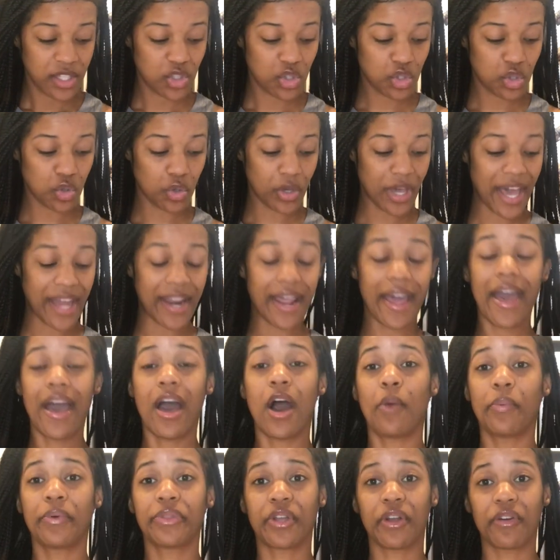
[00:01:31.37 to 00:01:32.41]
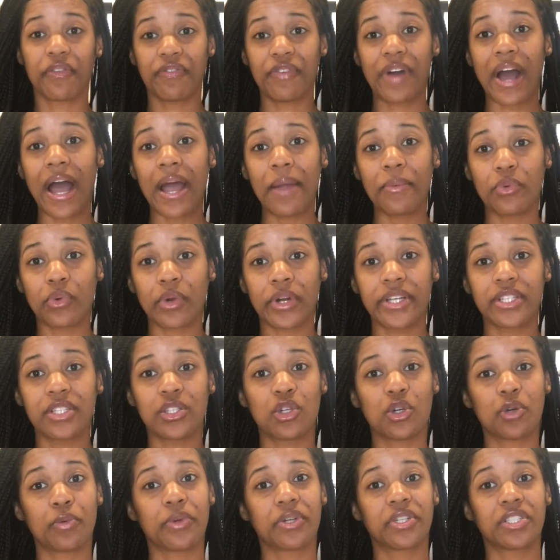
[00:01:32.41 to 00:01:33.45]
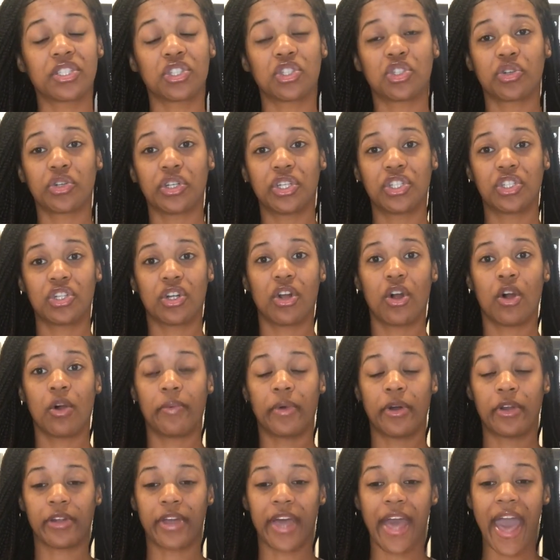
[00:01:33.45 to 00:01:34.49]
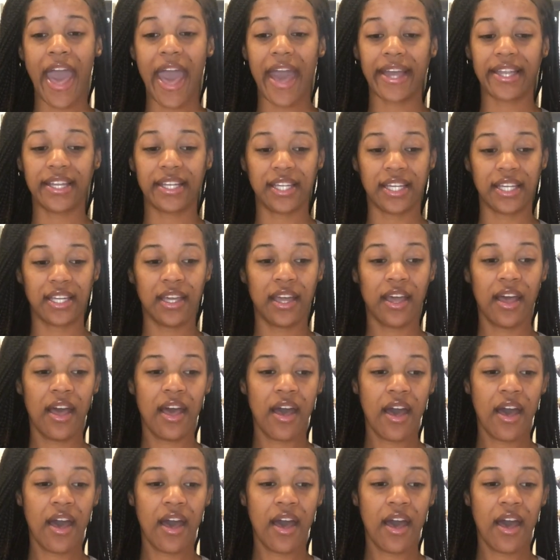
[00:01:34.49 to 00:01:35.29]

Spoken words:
to kind of help with your fibroid tumors and treat your hormonal acne.